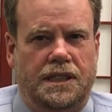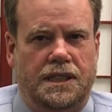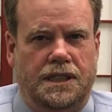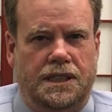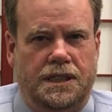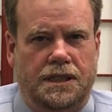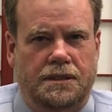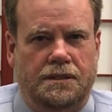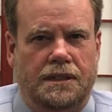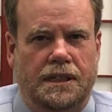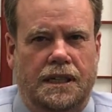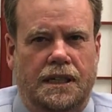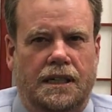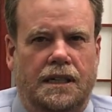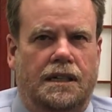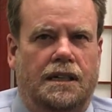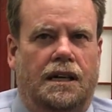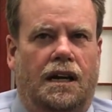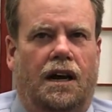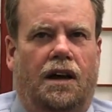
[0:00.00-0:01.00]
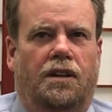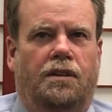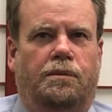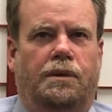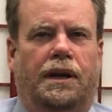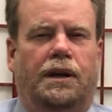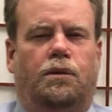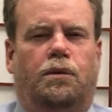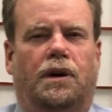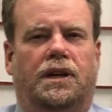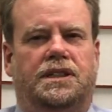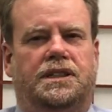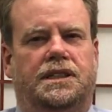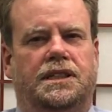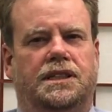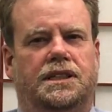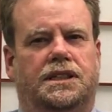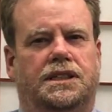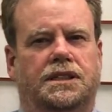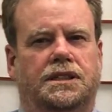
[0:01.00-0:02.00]
issue. The
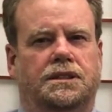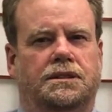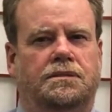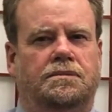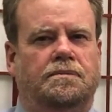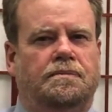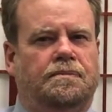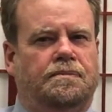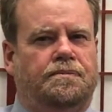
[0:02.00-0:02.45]
MedQUEST issue,